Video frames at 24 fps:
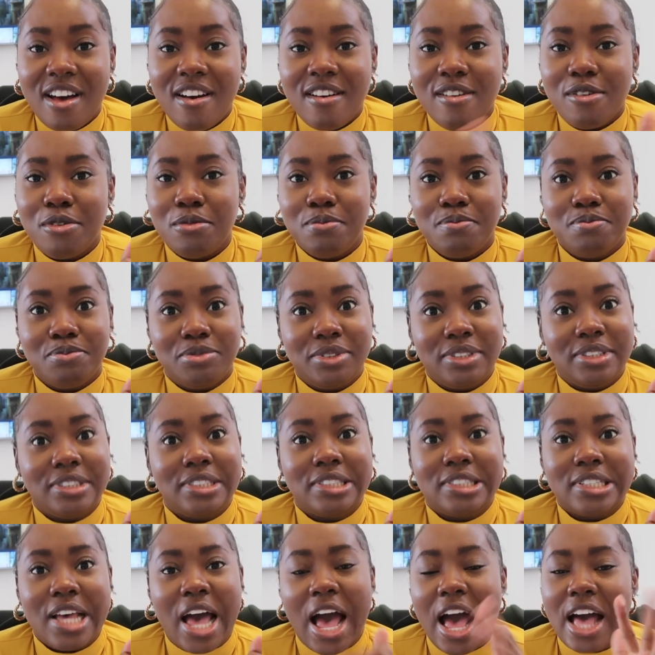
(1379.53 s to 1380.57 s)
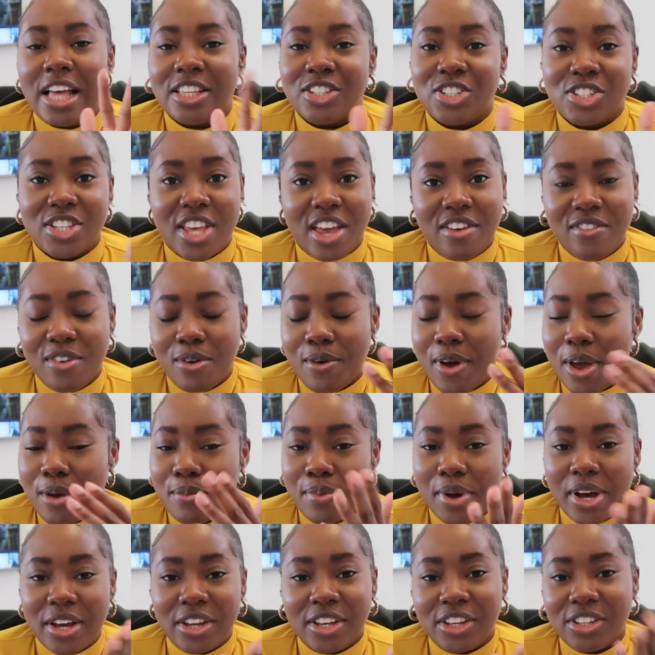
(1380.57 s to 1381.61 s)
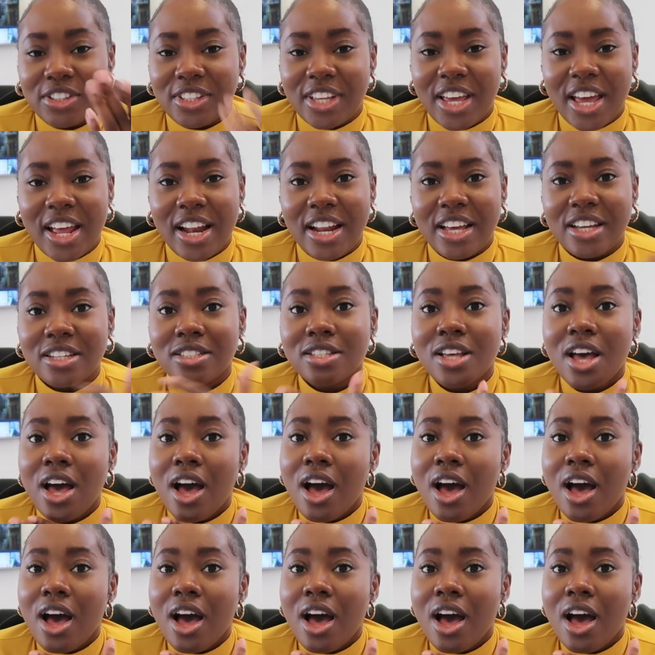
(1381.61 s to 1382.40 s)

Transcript: Oops, I just gave it away, but I could care less.